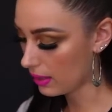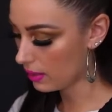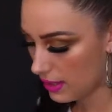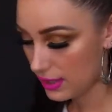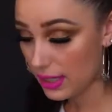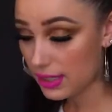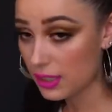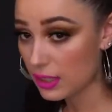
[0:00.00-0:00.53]

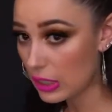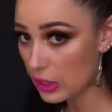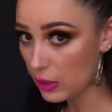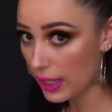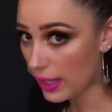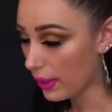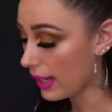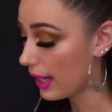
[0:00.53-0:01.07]
Doesn't look
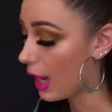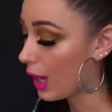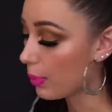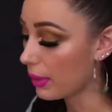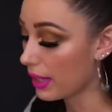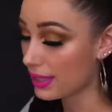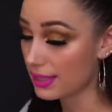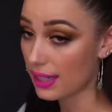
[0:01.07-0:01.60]
great right now,
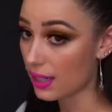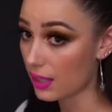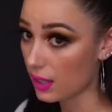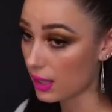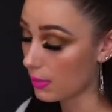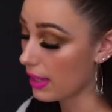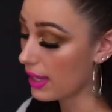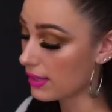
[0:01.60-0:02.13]
but it's gonna
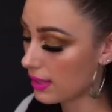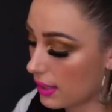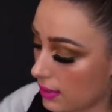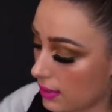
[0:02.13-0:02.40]
look amazing.